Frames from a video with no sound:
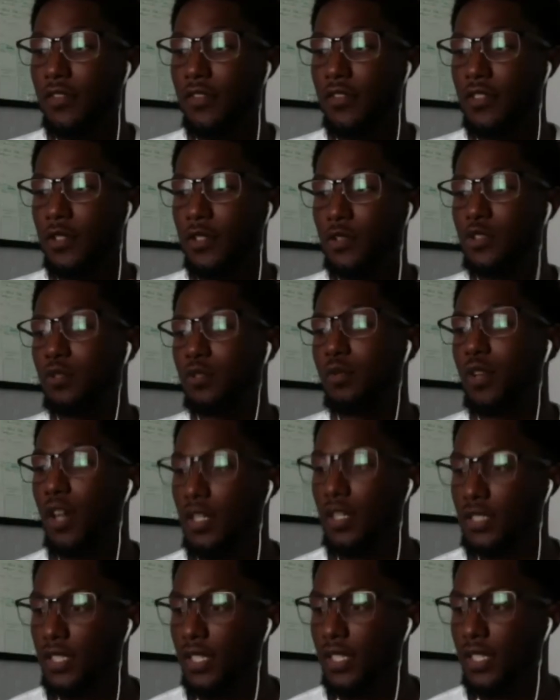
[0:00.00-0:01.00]
YouTube
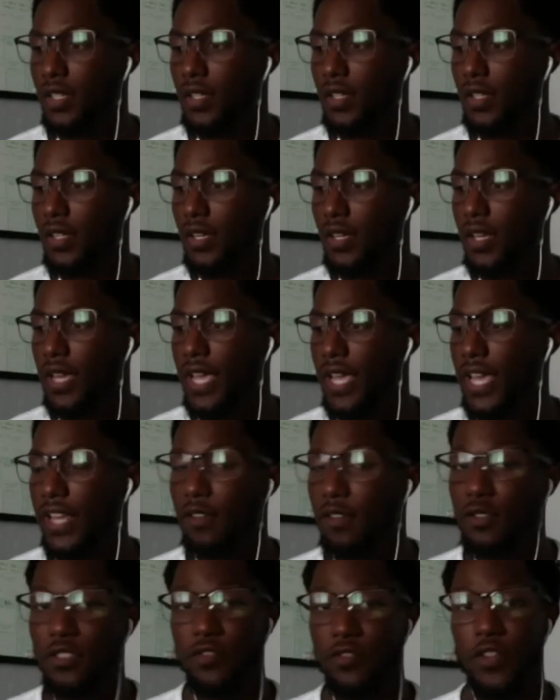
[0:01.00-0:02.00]
content and it
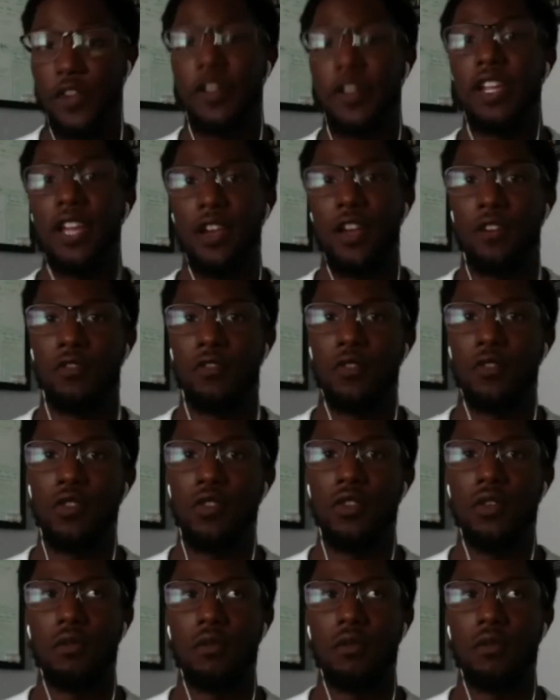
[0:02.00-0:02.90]
was very helpful.